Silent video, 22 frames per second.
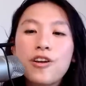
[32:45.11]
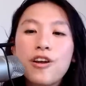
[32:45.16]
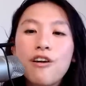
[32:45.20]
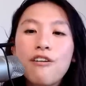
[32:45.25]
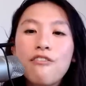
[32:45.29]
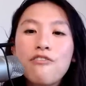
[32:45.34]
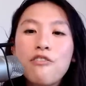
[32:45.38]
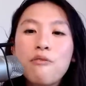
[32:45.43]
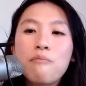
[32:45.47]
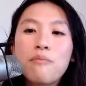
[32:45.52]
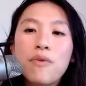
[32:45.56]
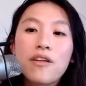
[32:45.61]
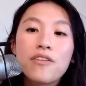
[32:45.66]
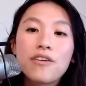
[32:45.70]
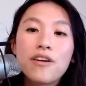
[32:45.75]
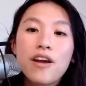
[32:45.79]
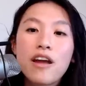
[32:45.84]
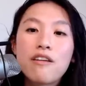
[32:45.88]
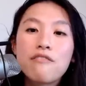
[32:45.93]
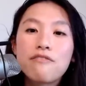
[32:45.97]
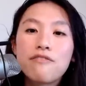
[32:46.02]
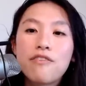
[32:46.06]
of the mother
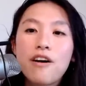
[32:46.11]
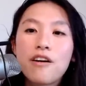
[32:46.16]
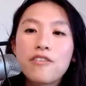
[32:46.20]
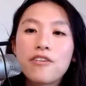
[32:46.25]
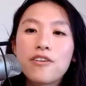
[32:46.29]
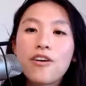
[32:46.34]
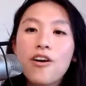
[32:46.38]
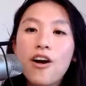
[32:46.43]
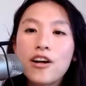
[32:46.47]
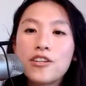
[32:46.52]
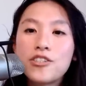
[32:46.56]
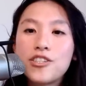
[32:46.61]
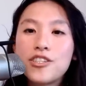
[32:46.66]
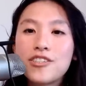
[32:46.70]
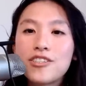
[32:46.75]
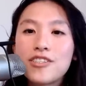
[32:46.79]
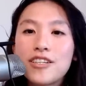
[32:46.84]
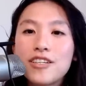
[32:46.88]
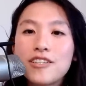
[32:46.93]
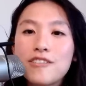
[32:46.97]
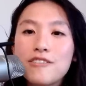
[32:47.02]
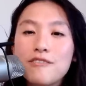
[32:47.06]
and father
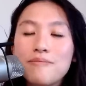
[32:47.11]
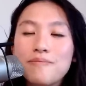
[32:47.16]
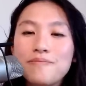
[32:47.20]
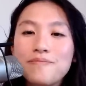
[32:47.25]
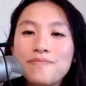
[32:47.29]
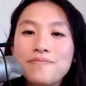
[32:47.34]
consciousness.